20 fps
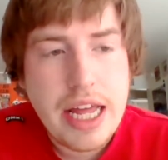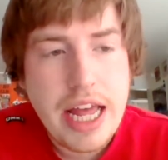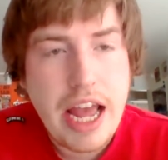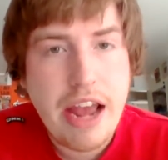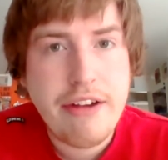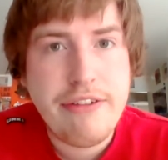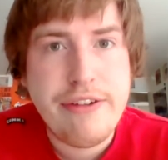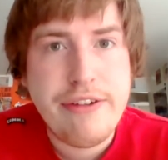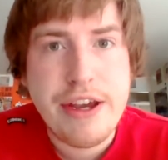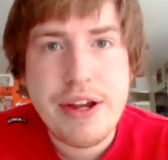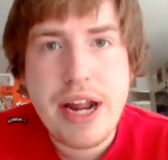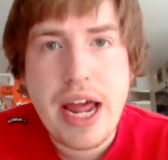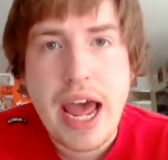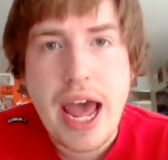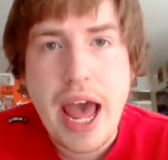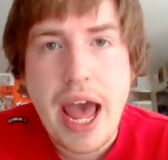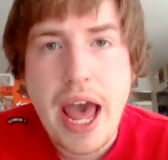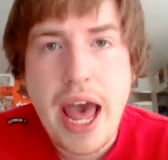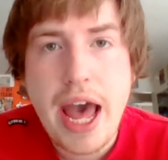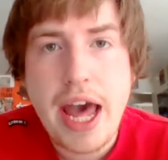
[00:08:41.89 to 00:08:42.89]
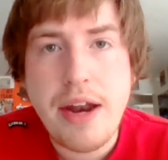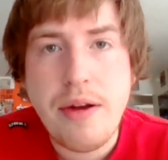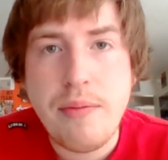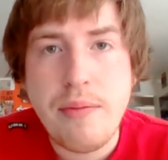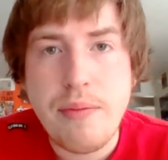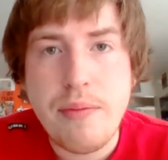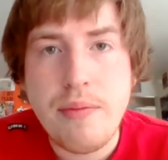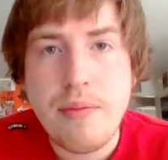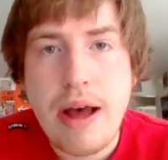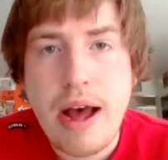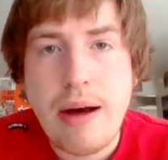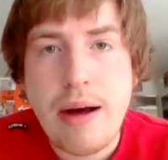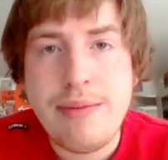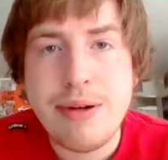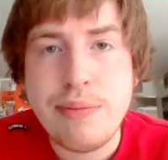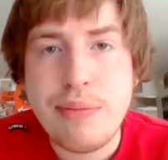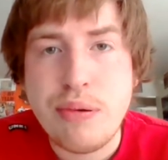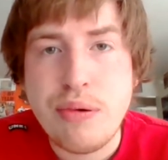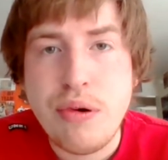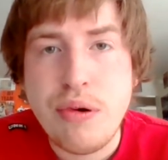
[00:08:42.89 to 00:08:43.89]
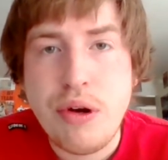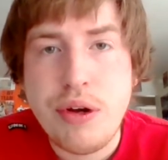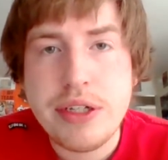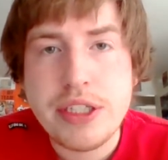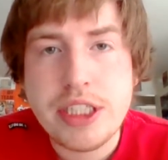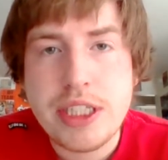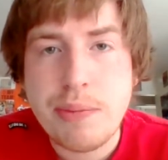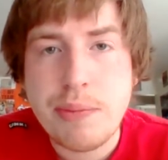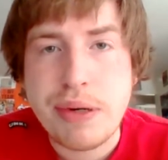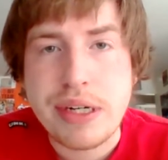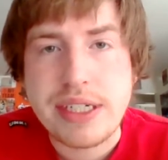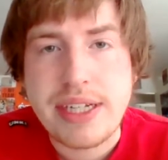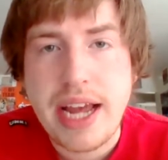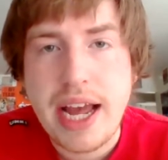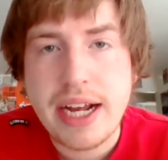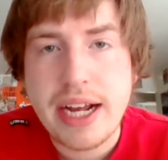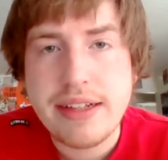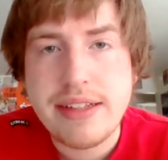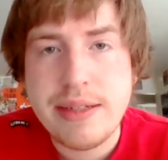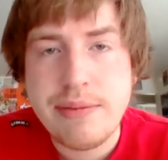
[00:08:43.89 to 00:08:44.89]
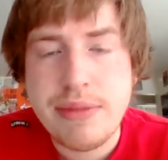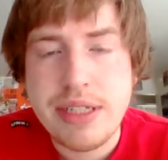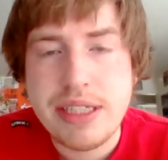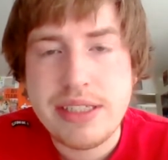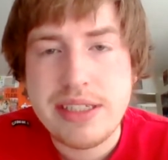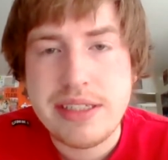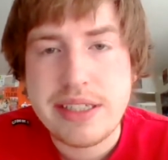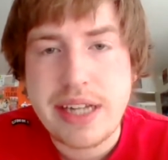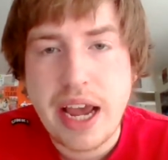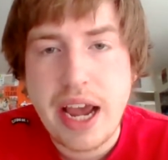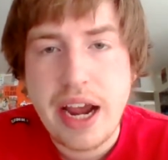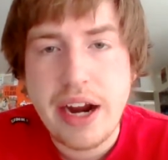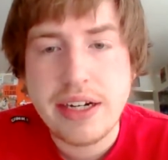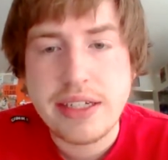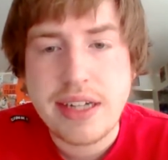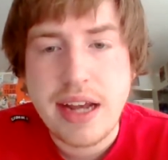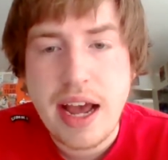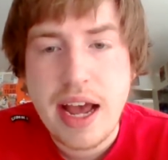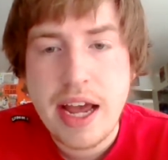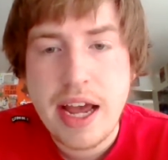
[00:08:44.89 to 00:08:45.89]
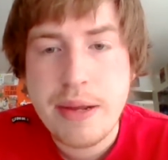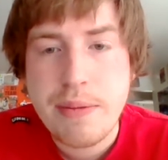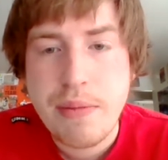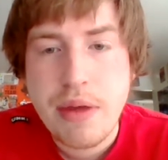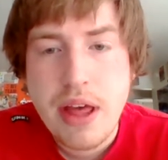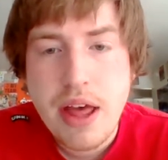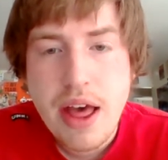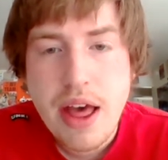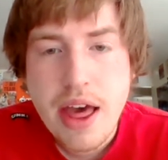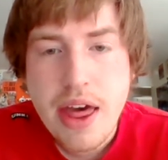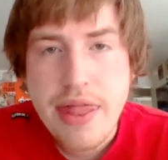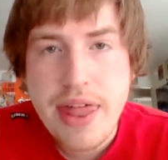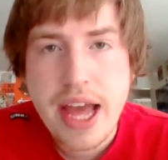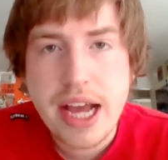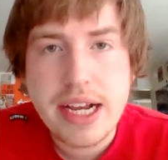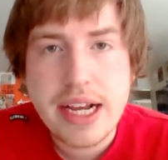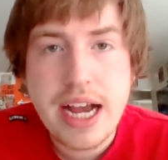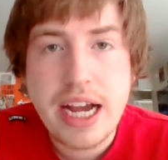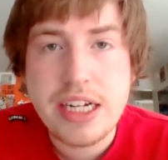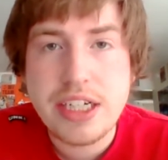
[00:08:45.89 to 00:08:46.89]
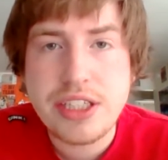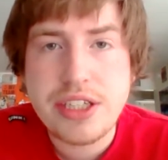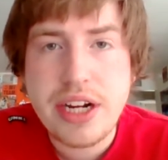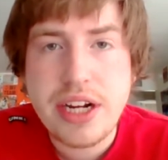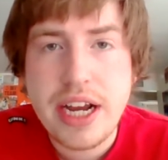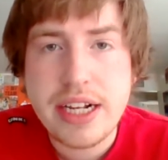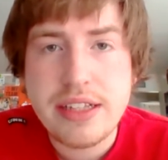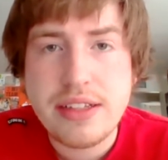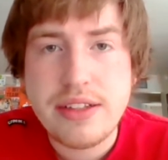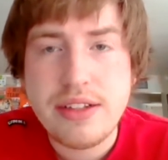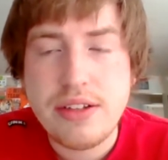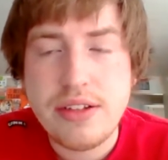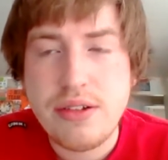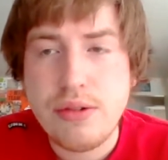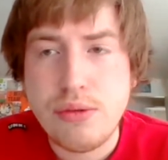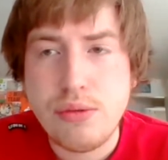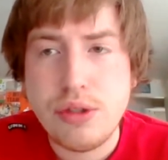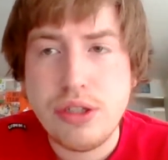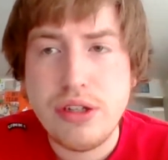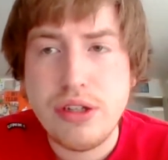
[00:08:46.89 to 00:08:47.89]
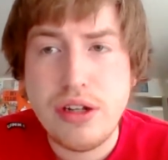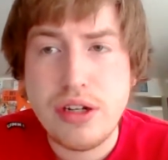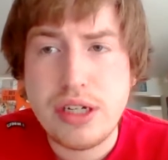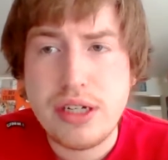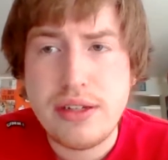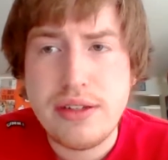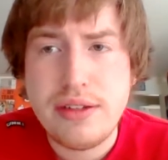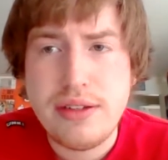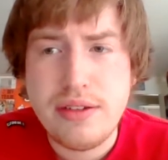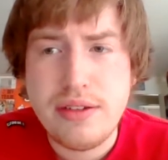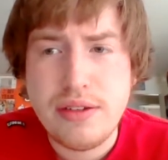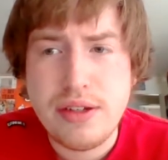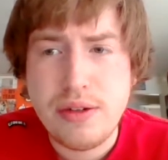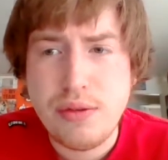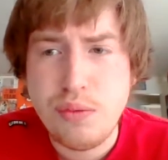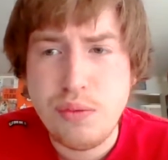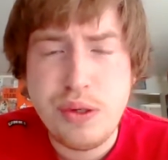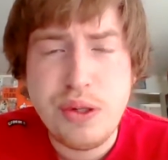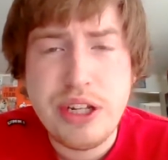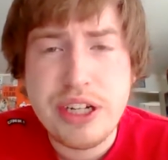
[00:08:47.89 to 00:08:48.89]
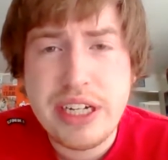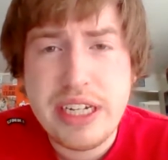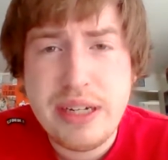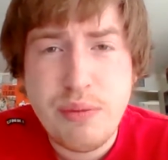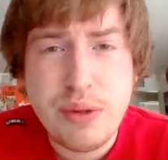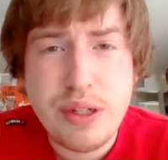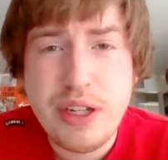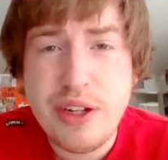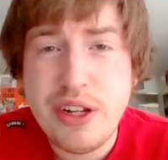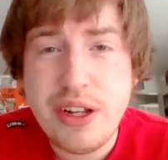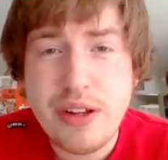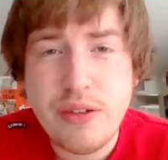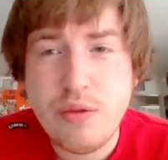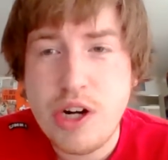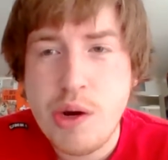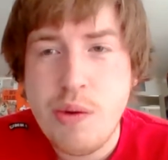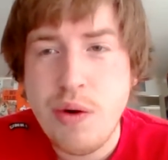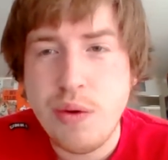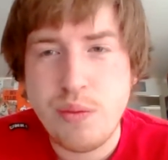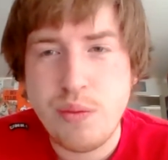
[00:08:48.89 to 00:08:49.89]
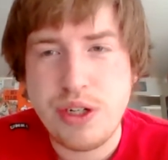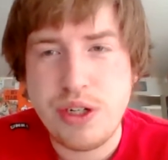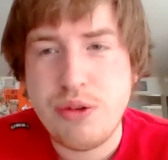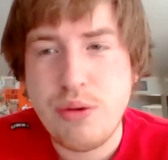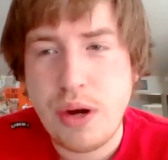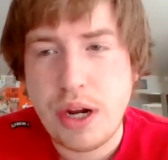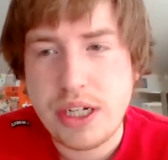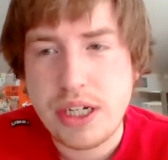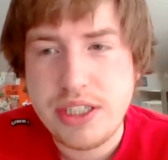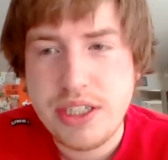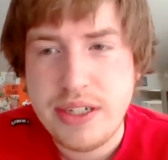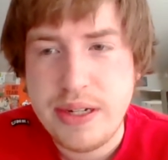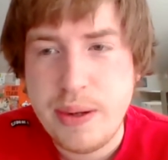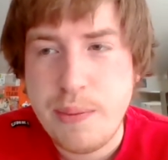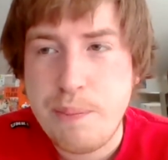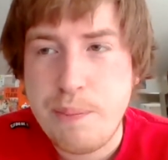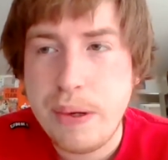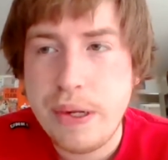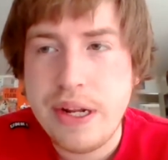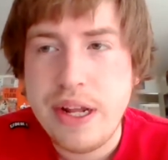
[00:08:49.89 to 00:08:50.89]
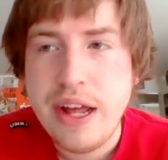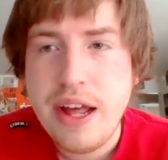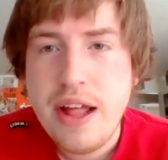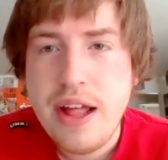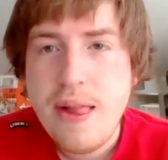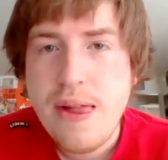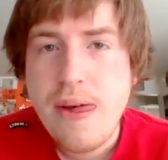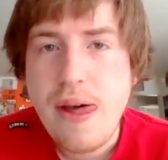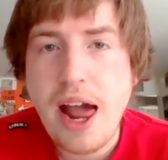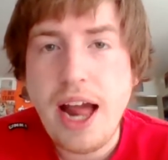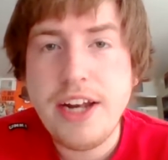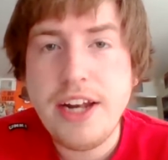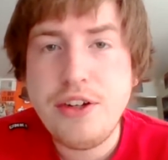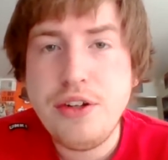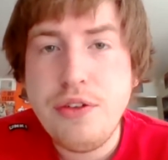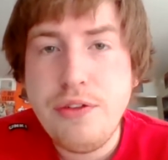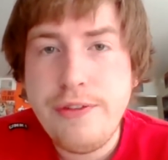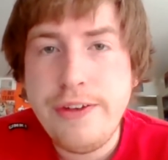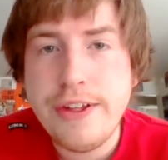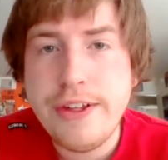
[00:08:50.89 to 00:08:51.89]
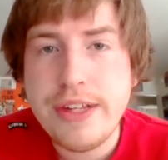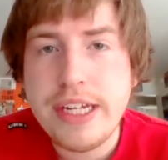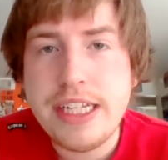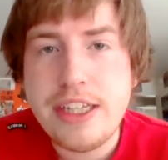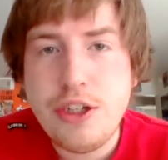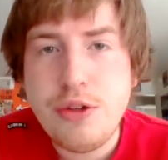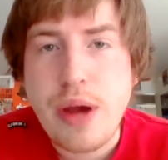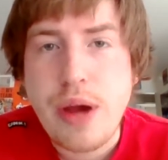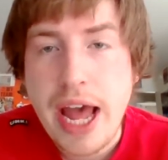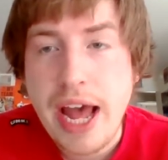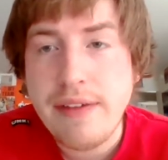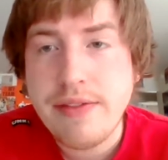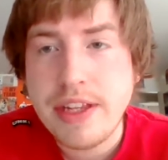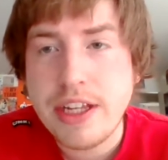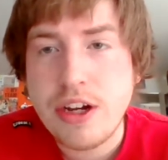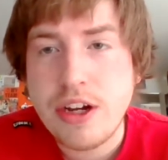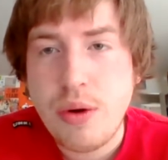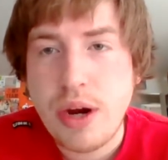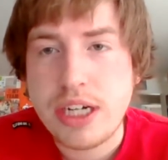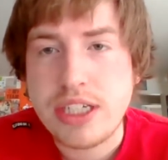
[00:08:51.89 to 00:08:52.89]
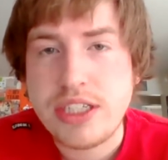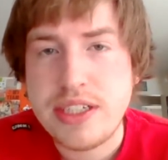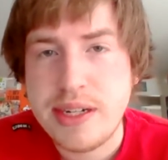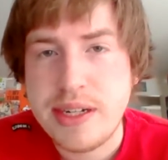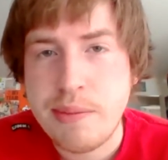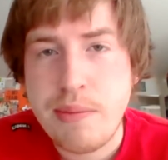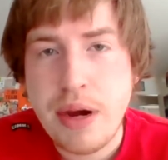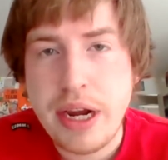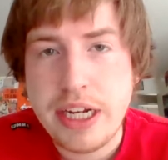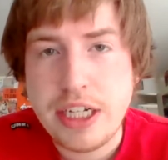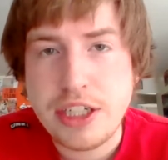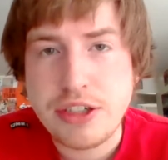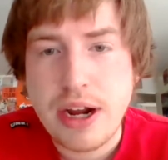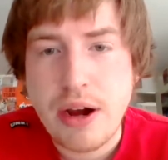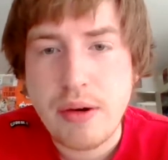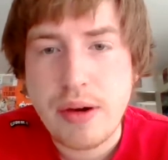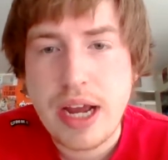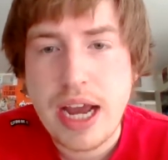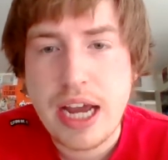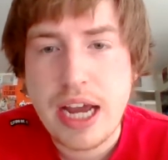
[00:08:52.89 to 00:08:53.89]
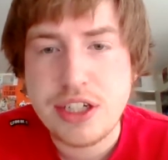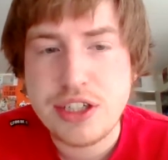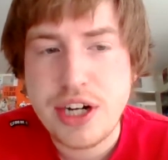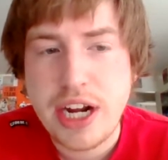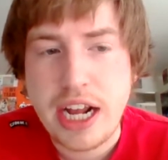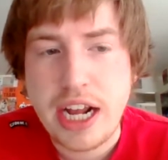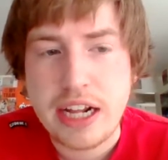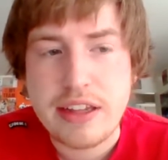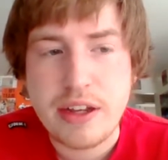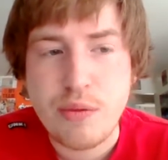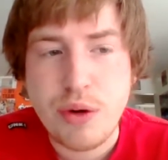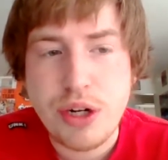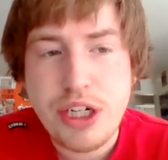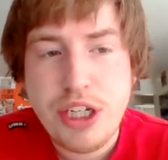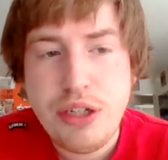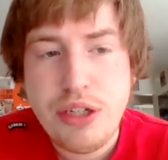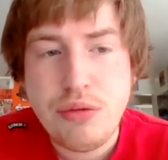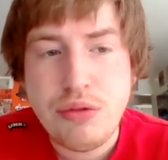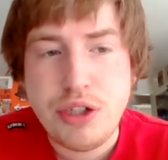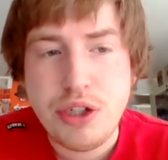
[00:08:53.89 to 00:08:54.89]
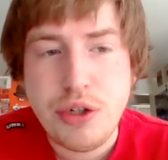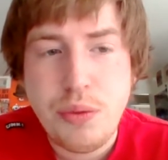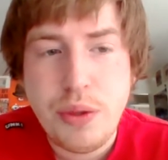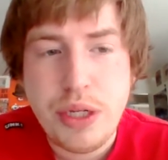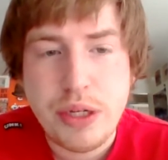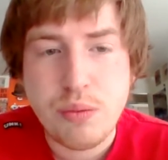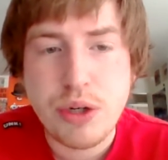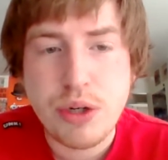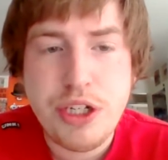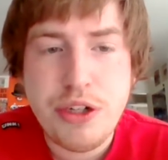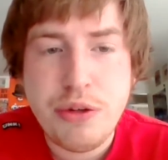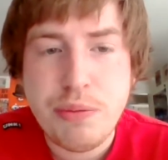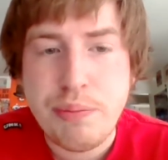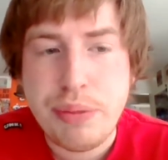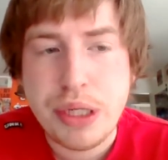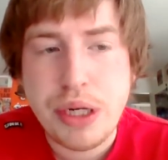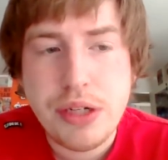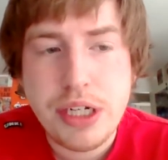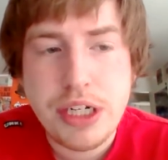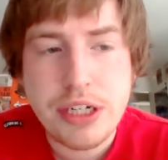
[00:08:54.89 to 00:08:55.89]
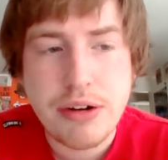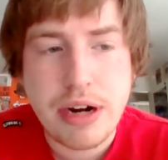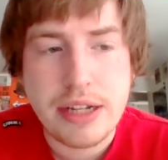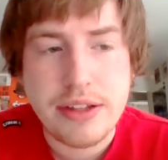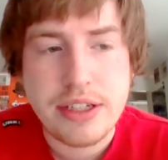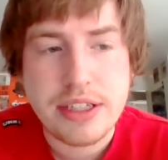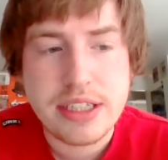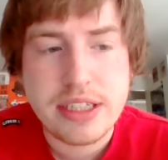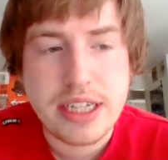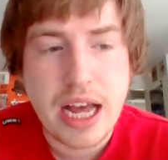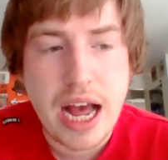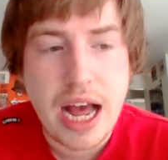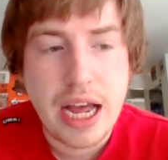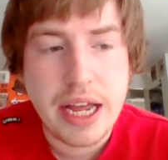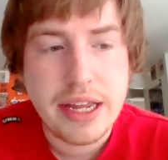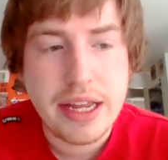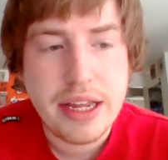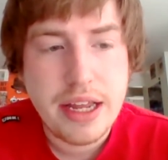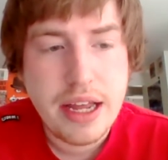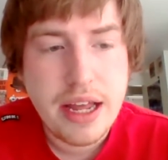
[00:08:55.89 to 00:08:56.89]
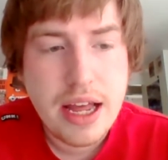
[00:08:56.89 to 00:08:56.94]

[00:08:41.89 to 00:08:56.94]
if you'd have had Albert Pujols to protect him this entire time, that contract would look, no one would question it. But I do feel like you have to question a Mike Trout contract. Like, what are you doing? What are you building around this guy?